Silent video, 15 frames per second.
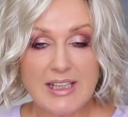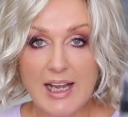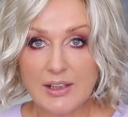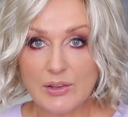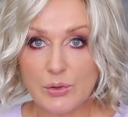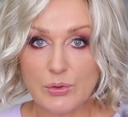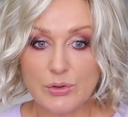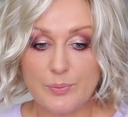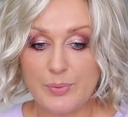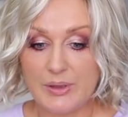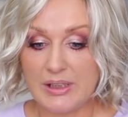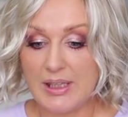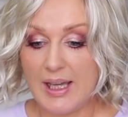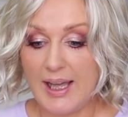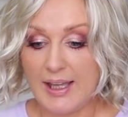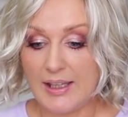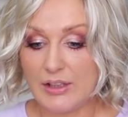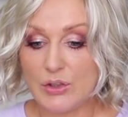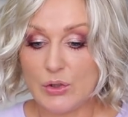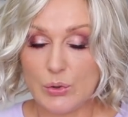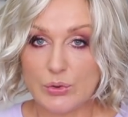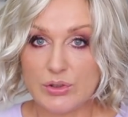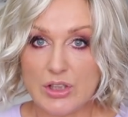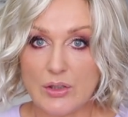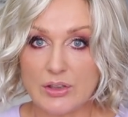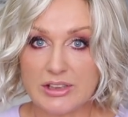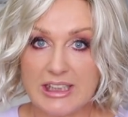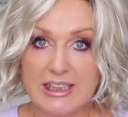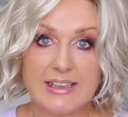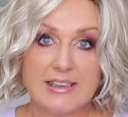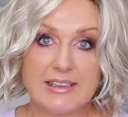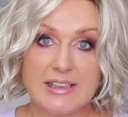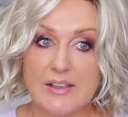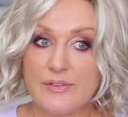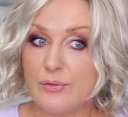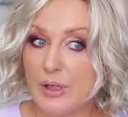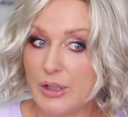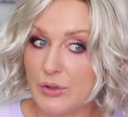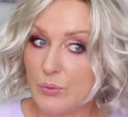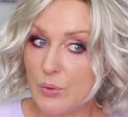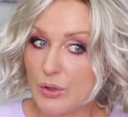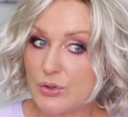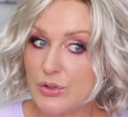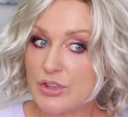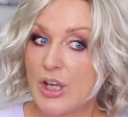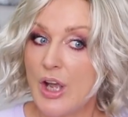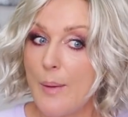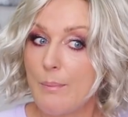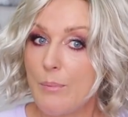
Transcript: that could be a good alternative when you want